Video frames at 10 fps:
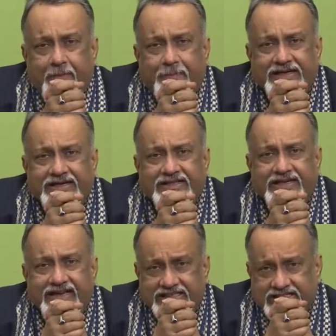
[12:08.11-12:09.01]
But in the
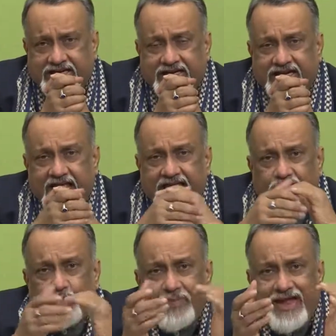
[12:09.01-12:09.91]
desert
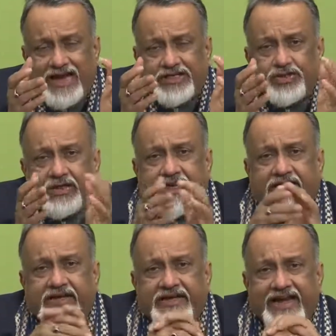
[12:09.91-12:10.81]
you may actually
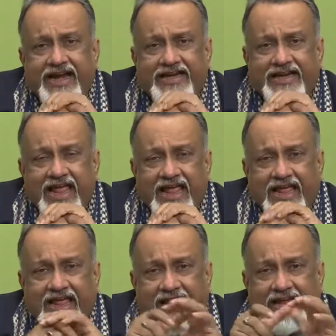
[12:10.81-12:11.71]
create
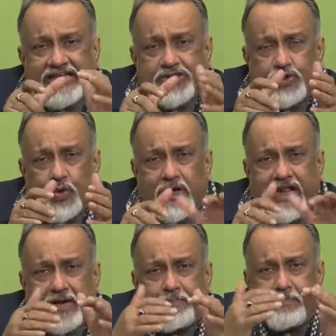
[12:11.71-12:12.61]
a
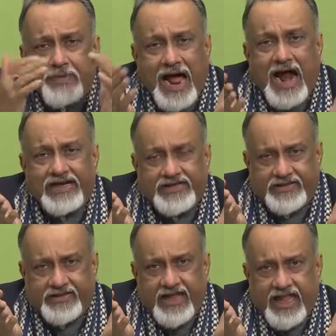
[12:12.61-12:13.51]
solar plant,